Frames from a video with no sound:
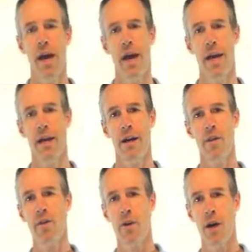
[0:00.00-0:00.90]
and
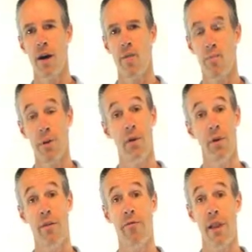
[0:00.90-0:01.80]
another big
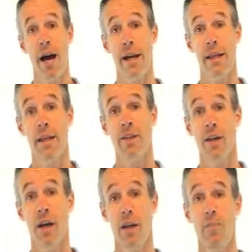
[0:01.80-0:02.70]
red flag that's
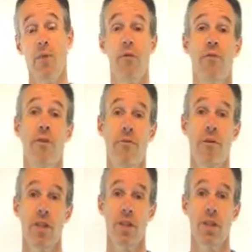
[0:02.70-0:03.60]
important for a
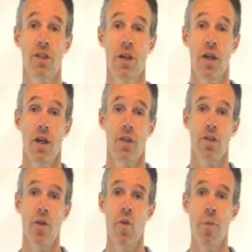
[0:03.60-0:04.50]
physician
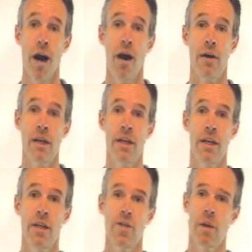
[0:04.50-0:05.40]
to know about
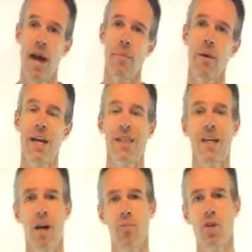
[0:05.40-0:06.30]
is back pain
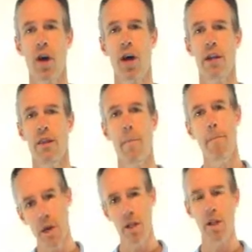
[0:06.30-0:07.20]
that comes on in the
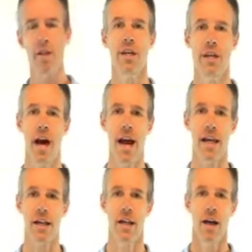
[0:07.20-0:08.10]
middle of the
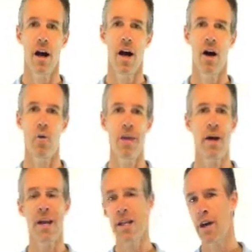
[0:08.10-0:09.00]
night
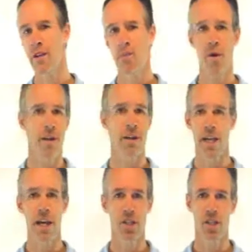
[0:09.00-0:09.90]
without any other
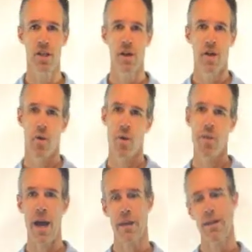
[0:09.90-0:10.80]
provocation, or
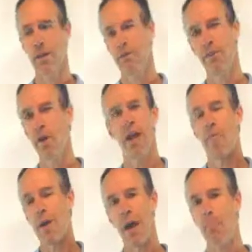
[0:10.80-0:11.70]
if you don't
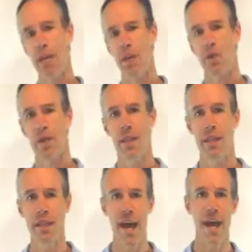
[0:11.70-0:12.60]
have back pain during the
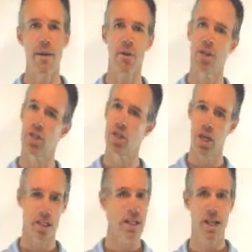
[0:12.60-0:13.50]
day, but it
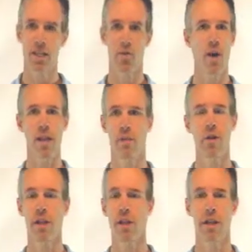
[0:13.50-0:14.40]
just gets you right in the
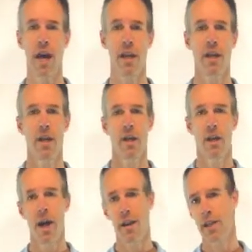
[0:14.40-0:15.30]
middle of the night,
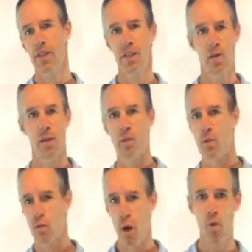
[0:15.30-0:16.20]
not necessarily
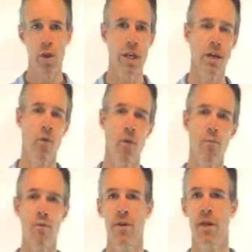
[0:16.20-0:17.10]
with rolling or
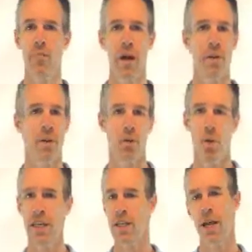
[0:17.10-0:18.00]
moving in bed, but it
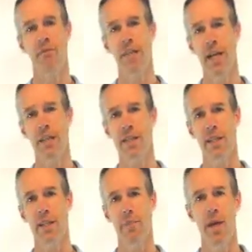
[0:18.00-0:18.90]
wakes you out of a dead
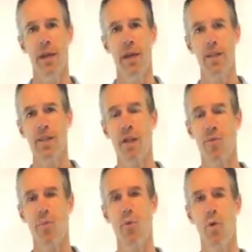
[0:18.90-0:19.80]
sleep. That's
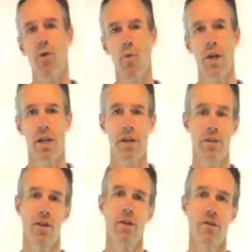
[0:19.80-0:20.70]
another important one to
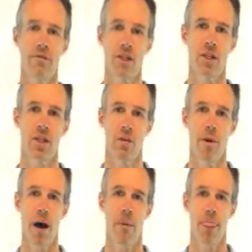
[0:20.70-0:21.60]
consult a physician
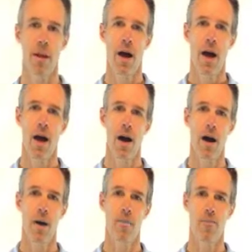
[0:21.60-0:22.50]
about.
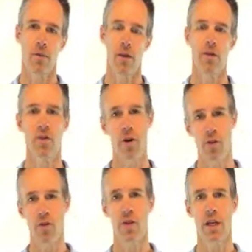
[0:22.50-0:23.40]
So
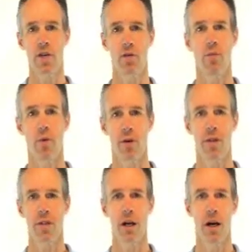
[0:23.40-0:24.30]
those two things are
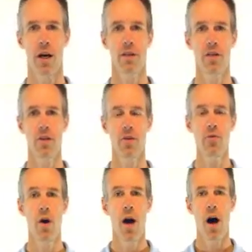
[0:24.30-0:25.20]
important to
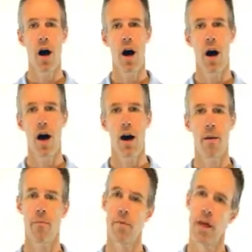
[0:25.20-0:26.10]
do.
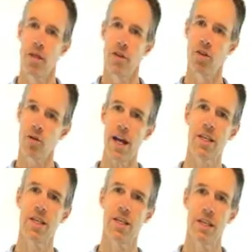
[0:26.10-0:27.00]
The
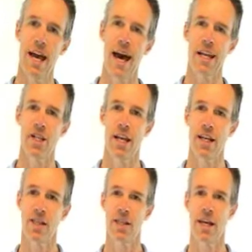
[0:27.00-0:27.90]
stretches that you had a
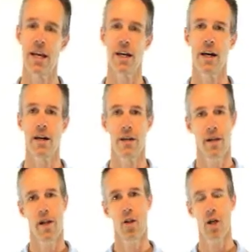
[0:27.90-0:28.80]
chance to take a
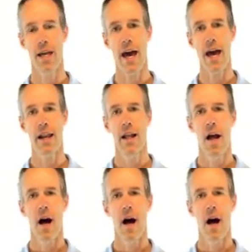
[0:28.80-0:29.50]
look at,